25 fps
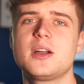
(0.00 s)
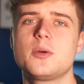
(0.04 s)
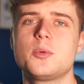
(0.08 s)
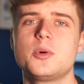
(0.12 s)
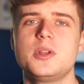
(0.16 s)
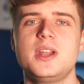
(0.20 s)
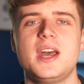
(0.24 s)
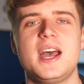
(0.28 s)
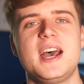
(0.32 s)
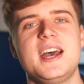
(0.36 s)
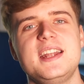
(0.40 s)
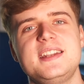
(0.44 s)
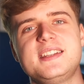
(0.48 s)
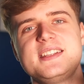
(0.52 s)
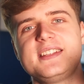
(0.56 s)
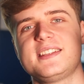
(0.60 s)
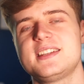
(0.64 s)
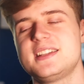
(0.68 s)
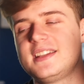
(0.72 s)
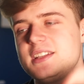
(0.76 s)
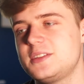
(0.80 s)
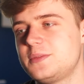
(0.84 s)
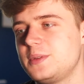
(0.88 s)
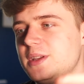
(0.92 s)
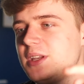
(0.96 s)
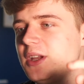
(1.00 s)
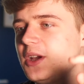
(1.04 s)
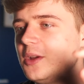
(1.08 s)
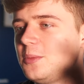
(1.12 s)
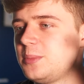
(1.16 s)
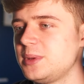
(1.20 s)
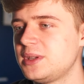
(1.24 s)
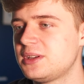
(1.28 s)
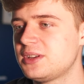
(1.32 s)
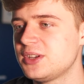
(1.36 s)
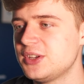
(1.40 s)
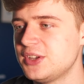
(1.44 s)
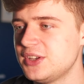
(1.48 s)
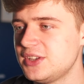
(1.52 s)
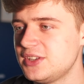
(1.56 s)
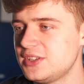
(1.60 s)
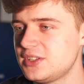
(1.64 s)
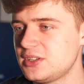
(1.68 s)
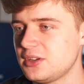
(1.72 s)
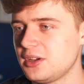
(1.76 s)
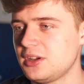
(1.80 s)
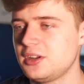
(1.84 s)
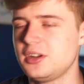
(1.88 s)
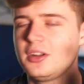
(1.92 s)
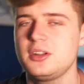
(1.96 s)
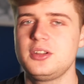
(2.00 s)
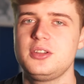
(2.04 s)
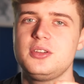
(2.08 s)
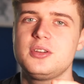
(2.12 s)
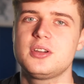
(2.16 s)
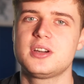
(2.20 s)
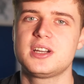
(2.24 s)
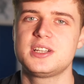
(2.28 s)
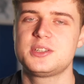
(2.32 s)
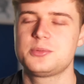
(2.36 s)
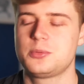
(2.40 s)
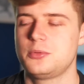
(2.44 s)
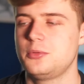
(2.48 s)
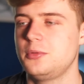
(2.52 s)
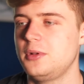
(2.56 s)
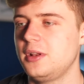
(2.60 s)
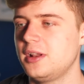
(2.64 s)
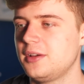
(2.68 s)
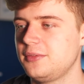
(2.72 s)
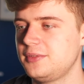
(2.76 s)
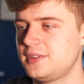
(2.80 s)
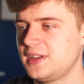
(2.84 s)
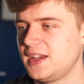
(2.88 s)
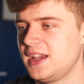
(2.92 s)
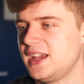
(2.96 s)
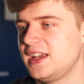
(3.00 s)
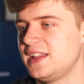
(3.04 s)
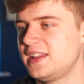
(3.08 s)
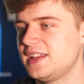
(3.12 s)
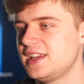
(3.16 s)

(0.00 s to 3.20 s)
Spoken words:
I want to add into this video, because I know you guys will love to hear